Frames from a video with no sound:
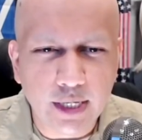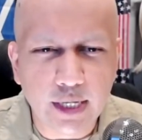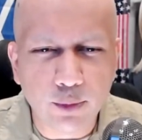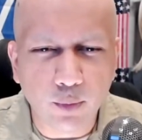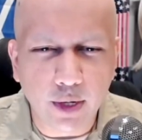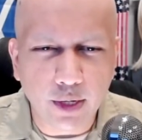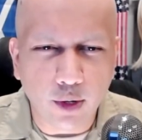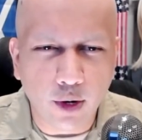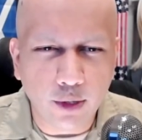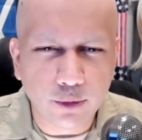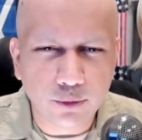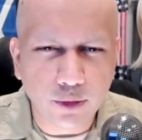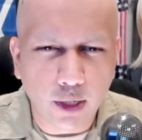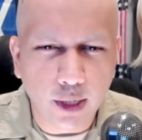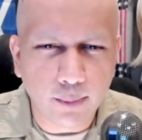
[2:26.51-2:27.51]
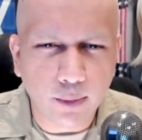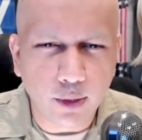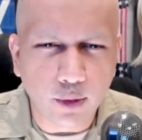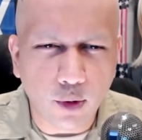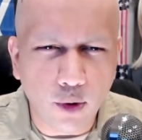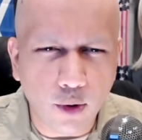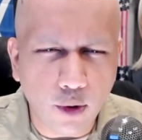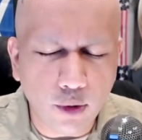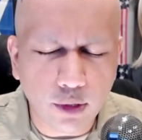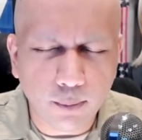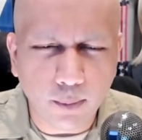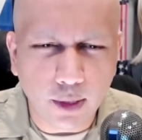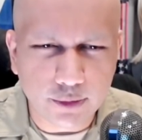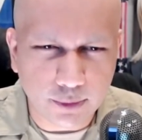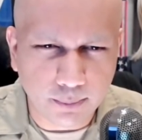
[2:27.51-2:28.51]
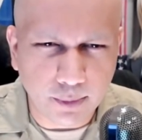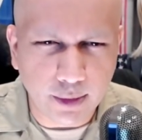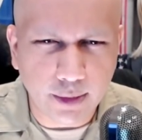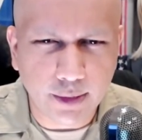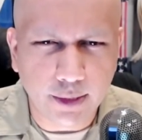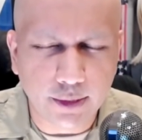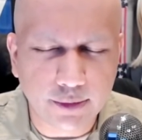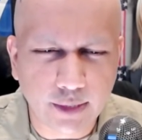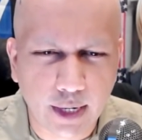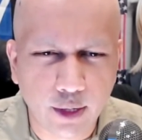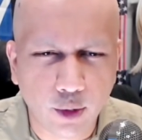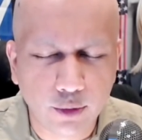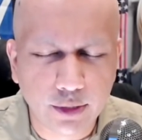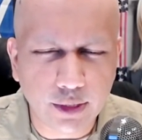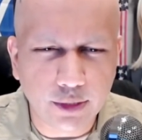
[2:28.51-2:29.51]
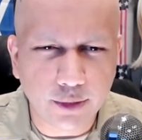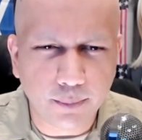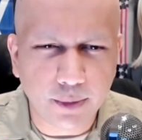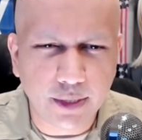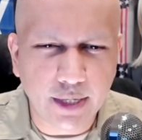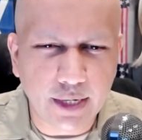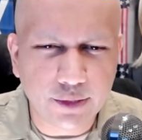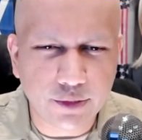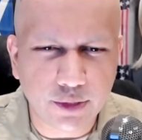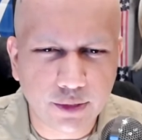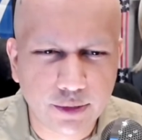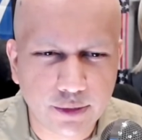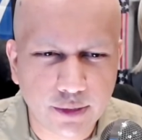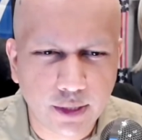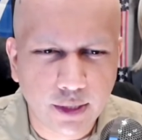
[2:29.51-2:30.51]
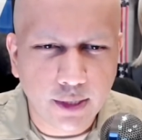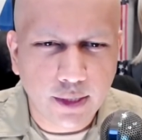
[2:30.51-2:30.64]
He went on to talk about all the possibilities and all the interpretations